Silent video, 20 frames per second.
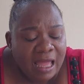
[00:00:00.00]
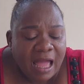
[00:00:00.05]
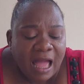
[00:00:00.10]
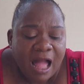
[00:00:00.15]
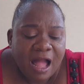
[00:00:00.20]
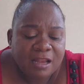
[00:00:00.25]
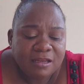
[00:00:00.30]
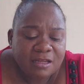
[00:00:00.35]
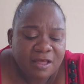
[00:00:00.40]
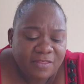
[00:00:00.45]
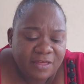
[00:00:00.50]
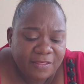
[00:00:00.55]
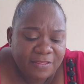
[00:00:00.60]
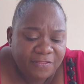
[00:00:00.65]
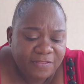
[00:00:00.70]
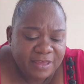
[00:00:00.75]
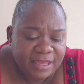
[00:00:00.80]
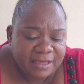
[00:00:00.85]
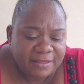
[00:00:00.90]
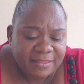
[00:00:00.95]
Another
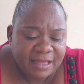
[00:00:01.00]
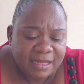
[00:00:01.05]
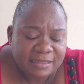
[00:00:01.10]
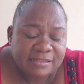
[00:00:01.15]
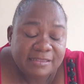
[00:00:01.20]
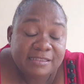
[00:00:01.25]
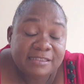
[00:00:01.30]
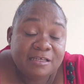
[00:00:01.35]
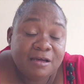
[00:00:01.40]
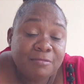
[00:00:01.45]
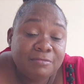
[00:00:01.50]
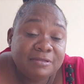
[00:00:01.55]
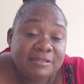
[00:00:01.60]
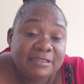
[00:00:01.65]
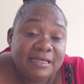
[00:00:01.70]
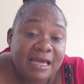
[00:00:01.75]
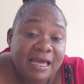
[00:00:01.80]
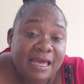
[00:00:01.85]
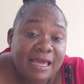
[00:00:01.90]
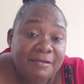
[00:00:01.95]
thing that
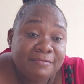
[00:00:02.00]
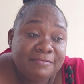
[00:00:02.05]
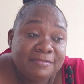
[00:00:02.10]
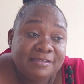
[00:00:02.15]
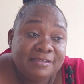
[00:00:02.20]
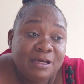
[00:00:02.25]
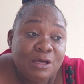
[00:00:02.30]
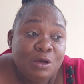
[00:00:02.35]
sometimes